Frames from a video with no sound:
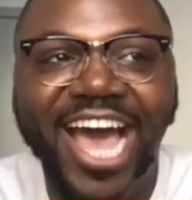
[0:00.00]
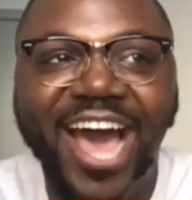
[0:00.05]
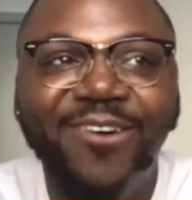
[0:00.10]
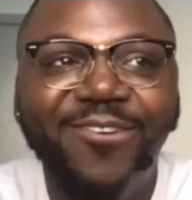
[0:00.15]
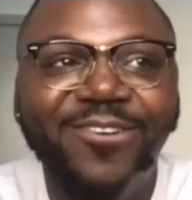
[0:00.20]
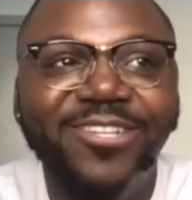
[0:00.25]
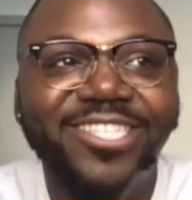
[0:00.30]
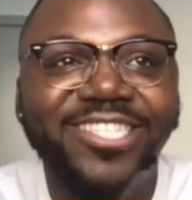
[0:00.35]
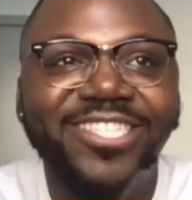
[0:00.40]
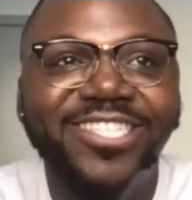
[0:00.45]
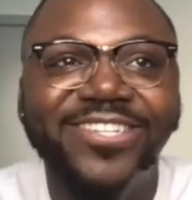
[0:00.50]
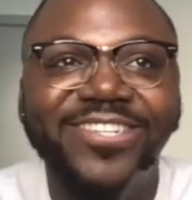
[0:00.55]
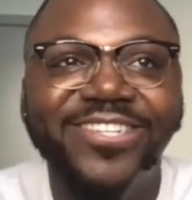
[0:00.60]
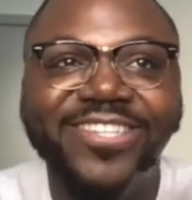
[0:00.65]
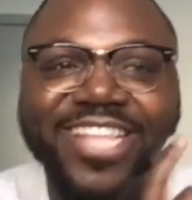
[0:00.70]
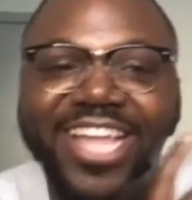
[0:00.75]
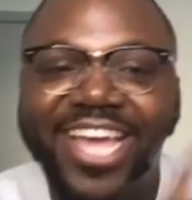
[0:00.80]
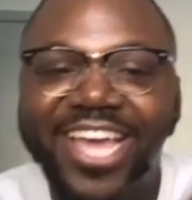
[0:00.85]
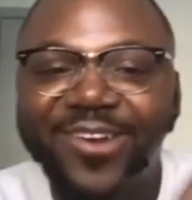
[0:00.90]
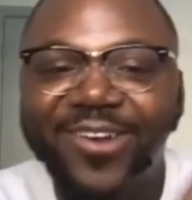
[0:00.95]
I was
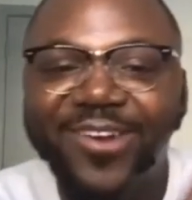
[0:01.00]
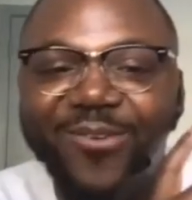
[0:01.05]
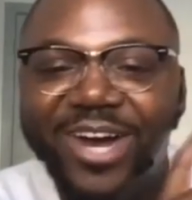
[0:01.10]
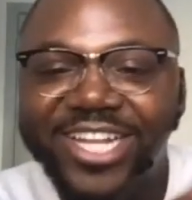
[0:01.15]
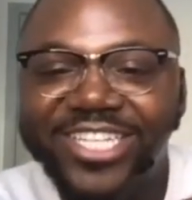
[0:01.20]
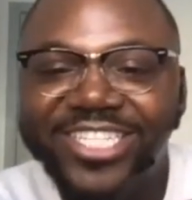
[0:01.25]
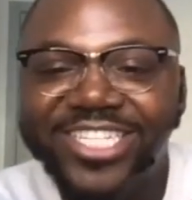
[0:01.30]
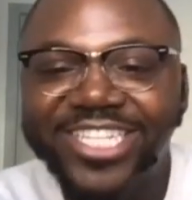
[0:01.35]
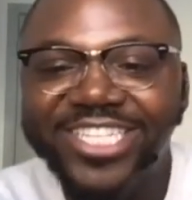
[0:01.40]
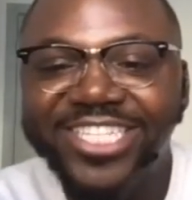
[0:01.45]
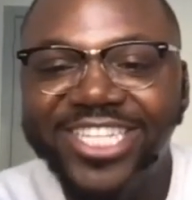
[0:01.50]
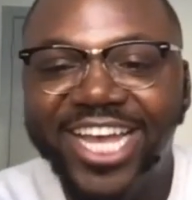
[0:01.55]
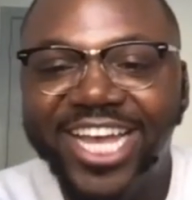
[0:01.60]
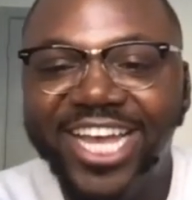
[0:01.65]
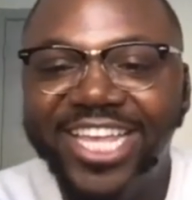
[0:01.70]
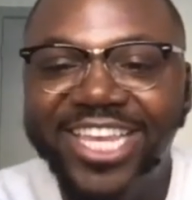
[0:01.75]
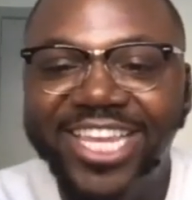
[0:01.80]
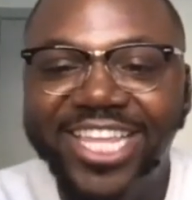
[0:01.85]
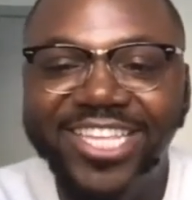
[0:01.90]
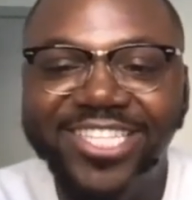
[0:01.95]
still like watching
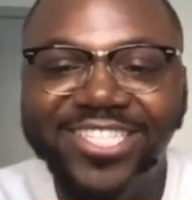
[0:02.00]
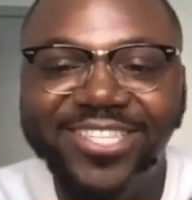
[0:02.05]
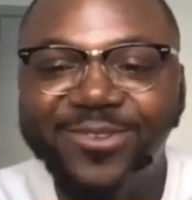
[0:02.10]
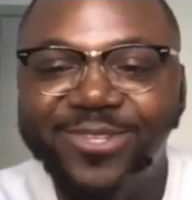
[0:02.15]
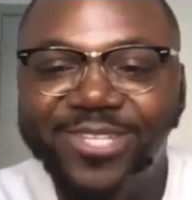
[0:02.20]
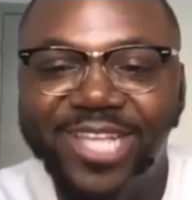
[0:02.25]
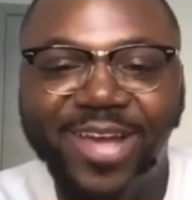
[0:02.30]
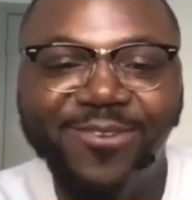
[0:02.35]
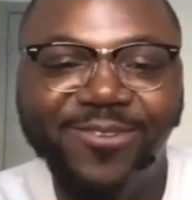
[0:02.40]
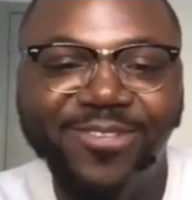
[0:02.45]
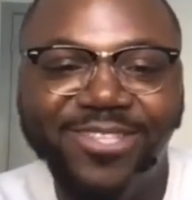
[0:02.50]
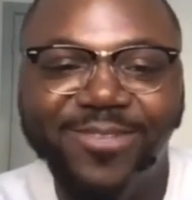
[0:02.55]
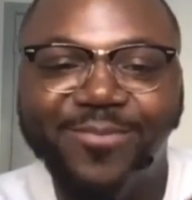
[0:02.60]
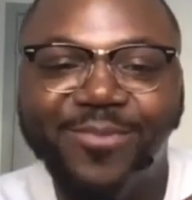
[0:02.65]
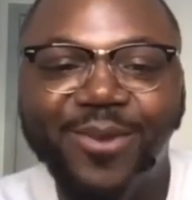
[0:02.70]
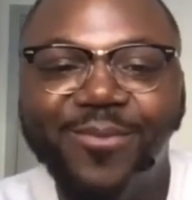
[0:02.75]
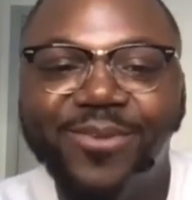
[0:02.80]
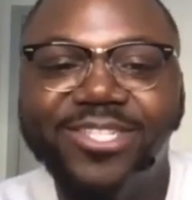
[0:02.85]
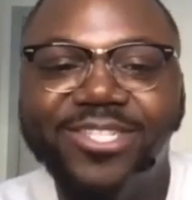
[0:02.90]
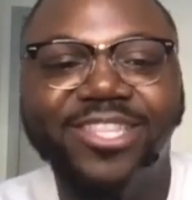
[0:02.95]
Chinese. It was
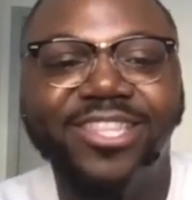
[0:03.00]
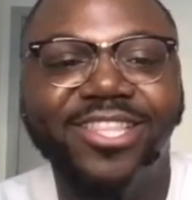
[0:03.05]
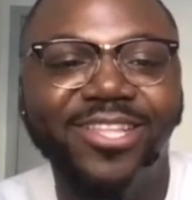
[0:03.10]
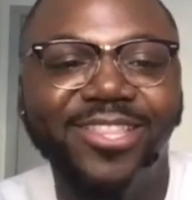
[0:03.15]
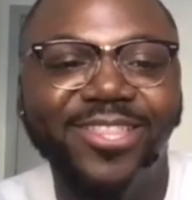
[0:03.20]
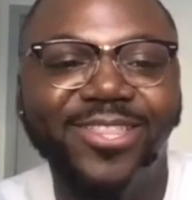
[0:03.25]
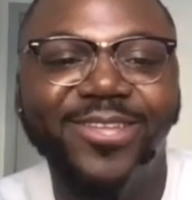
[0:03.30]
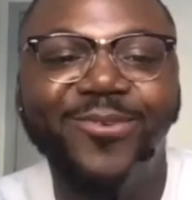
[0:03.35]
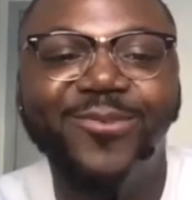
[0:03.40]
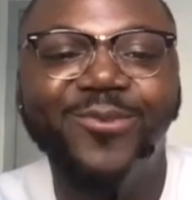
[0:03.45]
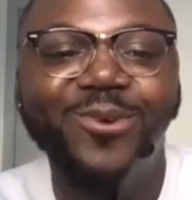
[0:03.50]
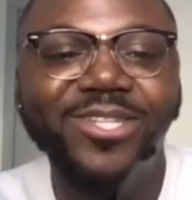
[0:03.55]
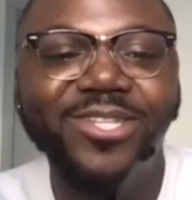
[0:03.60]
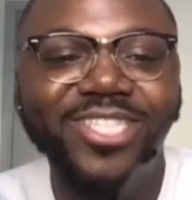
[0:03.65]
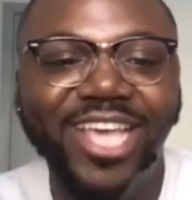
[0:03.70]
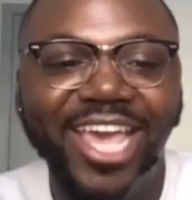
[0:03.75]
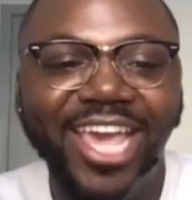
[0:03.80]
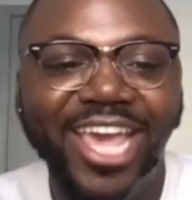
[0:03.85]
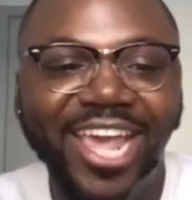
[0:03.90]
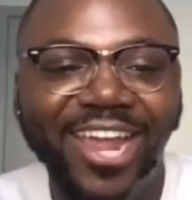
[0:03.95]
pretty much like the, the Wu
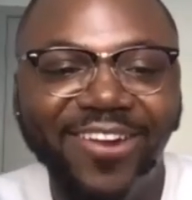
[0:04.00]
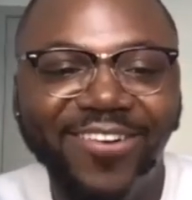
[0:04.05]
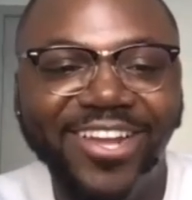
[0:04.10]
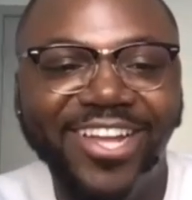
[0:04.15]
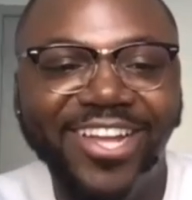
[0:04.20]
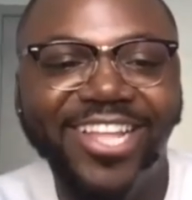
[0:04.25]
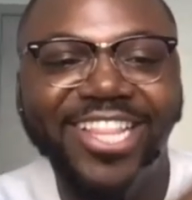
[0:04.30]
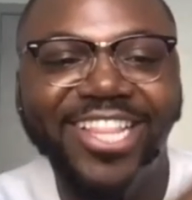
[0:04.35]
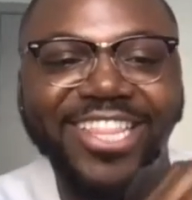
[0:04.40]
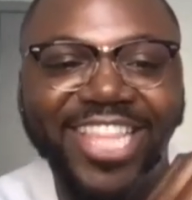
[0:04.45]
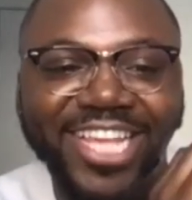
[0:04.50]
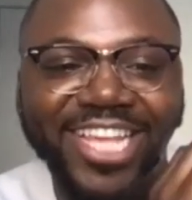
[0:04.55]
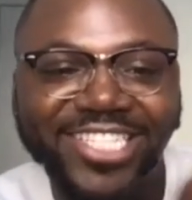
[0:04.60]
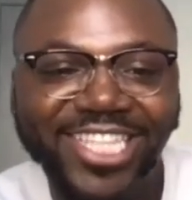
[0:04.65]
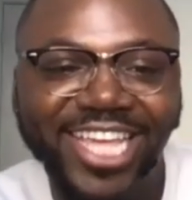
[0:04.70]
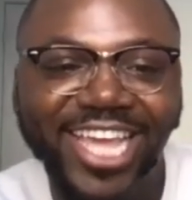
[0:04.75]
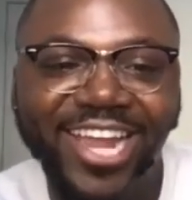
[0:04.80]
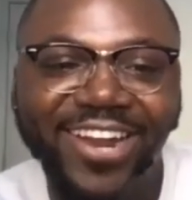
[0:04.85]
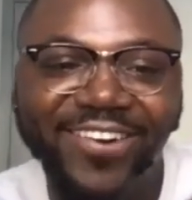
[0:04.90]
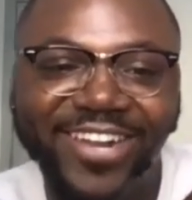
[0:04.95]
Tang era.
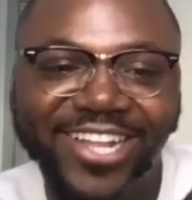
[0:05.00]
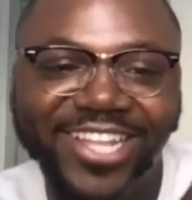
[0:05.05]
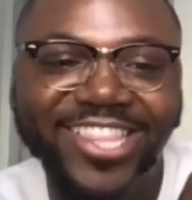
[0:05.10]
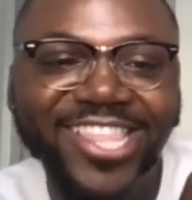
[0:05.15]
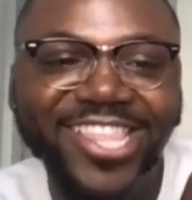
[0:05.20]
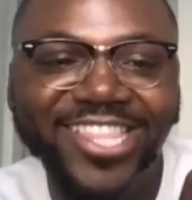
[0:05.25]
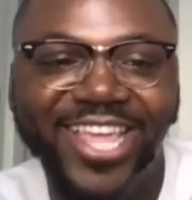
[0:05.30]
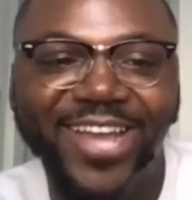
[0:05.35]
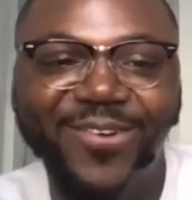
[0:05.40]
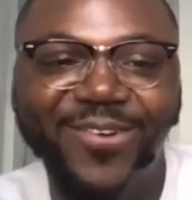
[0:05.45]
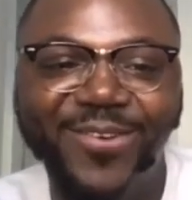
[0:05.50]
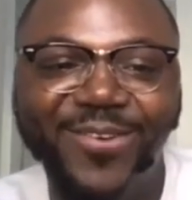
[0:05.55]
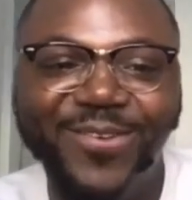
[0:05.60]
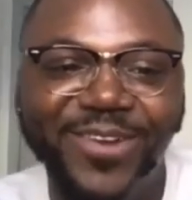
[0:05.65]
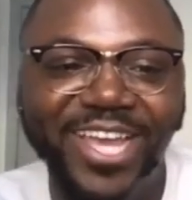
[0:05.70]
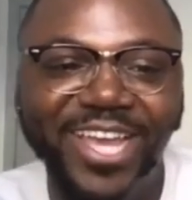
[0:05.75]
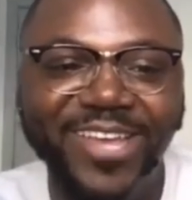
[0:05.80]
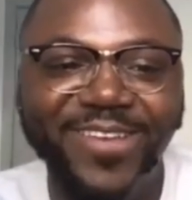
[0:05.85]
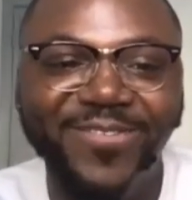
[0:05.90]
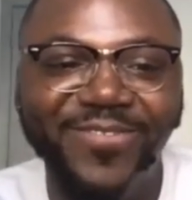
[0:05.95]
That's the era yeah. that we
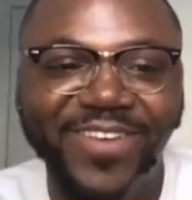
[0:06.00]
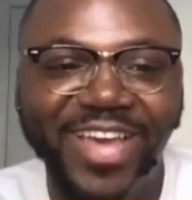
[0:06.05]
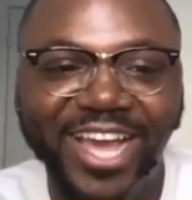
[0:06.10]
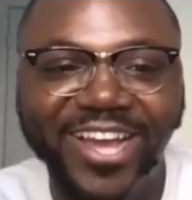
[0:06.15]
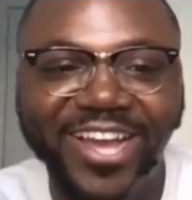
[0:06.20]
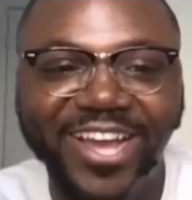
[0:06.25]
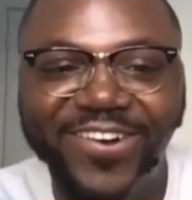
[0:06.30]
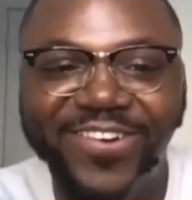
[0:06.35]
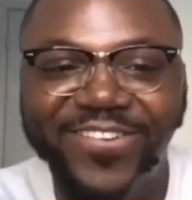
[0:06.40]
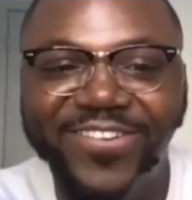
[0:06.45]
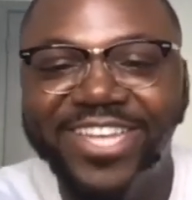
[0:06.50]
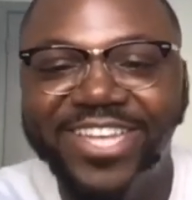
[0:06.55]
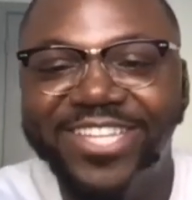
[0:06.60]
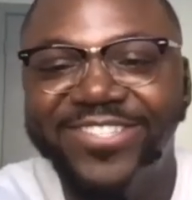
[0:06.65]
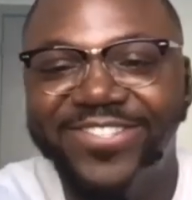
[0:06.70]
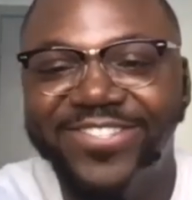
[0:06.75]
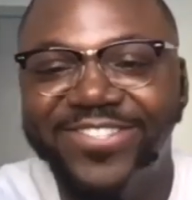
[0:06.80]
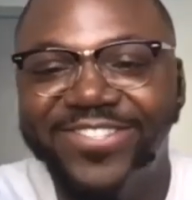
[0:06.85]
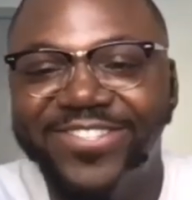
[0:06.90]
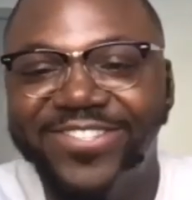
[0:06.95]
were in back home. And
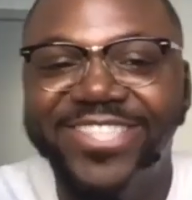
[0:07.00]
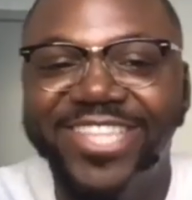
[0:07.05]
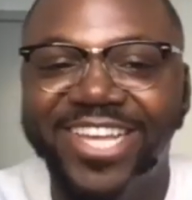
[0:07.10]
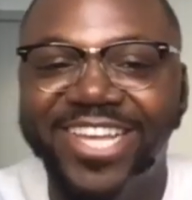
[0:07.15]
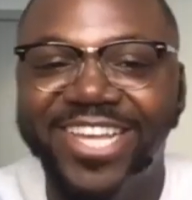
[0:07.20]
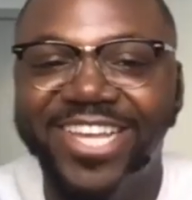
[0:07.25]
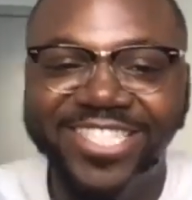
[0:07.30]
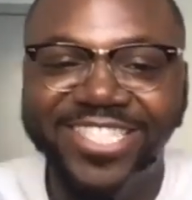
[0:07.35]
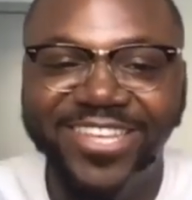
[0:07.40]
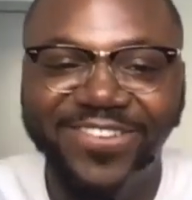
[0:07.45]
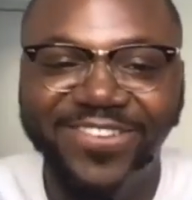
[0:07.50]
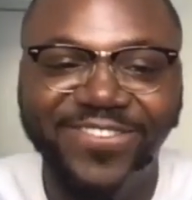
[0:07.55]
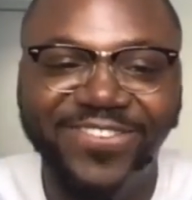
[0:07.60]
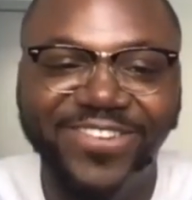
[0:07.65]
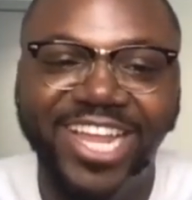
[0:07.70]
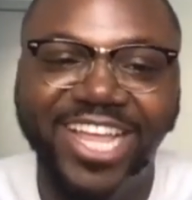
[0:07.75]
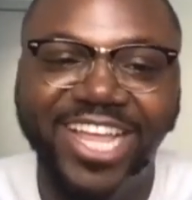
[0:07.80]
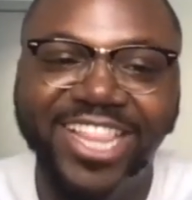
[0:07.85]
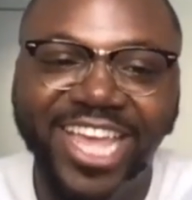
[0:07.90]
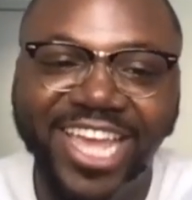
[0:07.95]
this was 2007
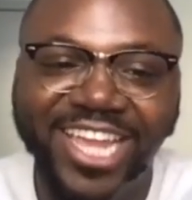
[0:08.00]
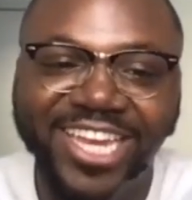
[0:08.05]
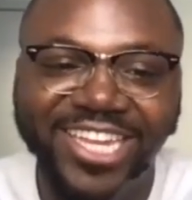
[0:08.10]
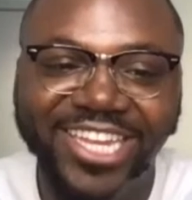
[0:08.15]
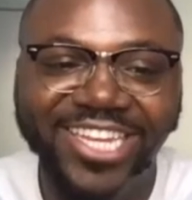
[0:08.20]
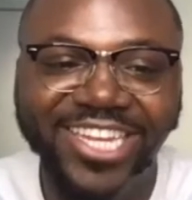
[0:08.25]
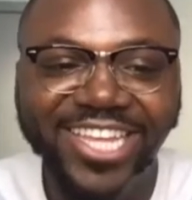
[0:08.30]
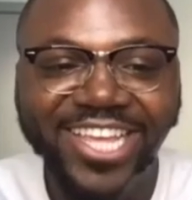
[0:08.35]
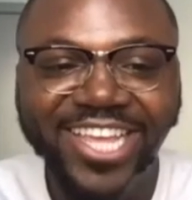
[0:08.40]
when I landed.